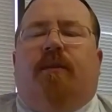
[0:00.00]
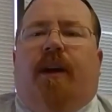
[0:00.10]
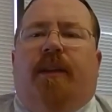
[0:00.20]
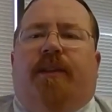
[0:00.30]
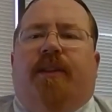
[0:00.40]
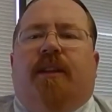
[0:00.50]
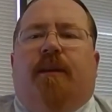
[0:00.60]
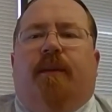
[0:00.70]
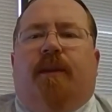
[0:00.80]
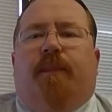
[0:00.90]
I think
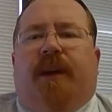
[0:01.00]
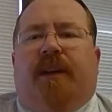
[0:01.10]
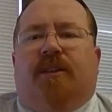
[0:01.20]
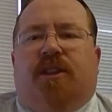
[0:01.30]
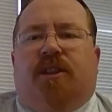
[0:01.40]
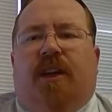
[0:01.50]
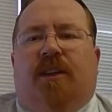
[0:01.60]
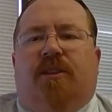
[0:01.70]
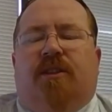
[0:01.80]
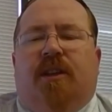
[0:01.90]
the, the biggest
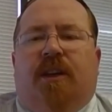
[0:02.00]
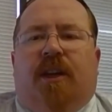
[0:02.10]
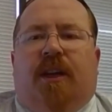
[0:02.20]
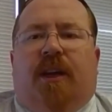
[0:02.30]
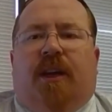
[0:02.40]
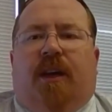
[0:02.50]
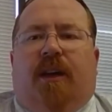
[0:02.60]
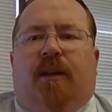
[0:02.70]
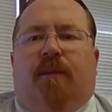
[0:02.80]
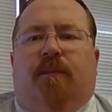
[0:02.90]
change
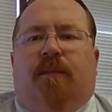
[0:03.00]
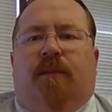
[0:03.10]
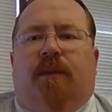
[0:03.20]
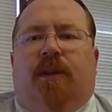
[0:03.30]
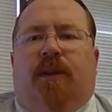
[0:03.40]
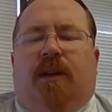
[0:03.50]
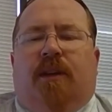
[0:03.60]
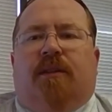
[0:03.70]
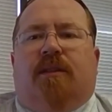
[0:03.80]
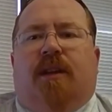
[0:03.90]
um,
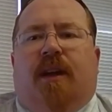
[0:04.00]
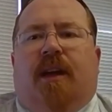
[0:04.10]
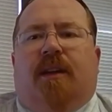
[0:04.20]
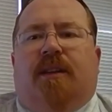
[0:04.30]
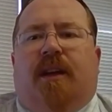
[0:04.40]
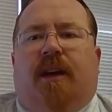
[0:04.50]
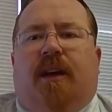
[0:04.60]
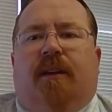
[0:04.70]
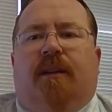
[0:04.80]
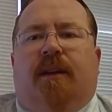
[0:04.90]
is that
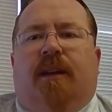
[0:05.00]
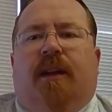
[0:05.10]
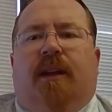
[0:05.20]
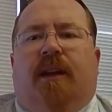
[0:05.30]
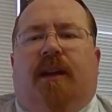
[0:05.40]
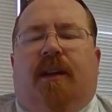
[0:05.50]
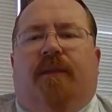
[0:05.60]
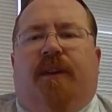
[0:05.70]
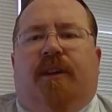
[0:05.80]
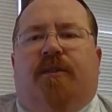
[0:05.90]
uh,
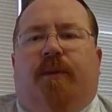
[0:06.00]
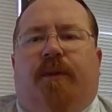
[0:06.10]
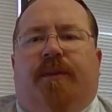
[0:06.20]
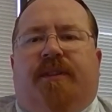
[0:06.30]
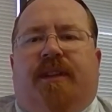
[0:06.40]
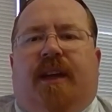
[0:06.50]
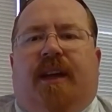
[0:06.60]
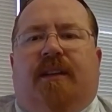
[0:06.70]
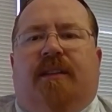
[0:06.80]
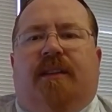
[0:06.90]
individuals
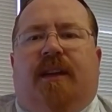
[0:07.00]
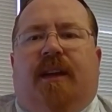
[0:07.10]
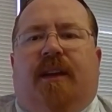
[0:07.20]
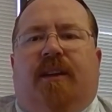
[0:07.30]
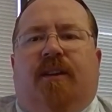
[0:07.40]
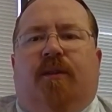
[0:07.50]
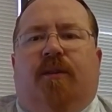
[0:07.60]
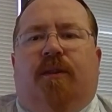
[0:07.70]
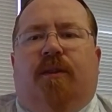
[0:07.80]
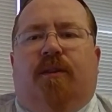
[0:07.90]
that, uh, you know,
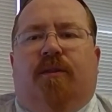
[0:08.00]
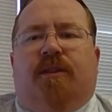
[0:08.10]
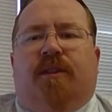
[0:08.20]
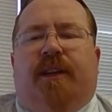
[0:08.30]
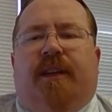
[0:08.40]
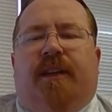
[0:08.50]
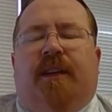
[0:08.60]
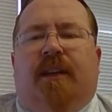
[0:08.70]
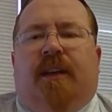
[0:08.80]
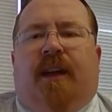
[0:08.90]
usually
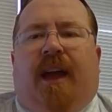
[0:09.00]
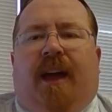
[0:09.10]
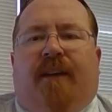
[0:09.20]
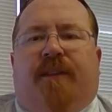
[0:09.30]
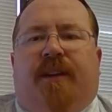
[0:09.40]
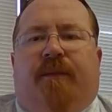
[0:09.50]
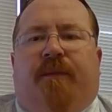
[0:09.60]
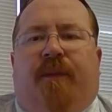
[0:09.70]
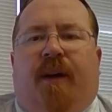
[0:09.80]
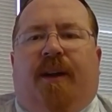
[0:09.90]
have to
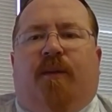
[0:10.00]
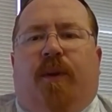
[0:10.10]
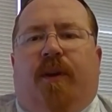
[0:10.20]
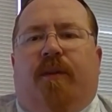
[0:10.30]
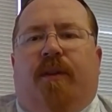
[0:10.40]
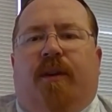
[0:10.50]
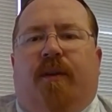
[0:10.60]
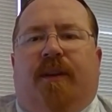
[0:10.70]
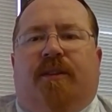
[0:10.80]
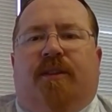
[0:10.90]
find where they're
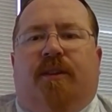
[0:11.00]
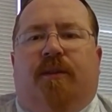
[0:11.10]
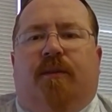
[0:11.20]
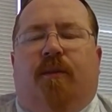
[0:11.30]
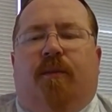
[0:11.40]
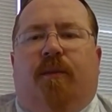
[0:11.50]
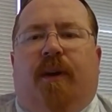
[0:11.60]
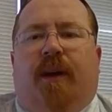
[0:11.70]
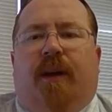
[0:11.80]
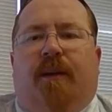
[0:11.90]
going to
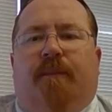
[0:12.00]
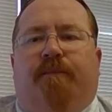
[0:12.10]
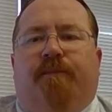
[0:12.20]
um,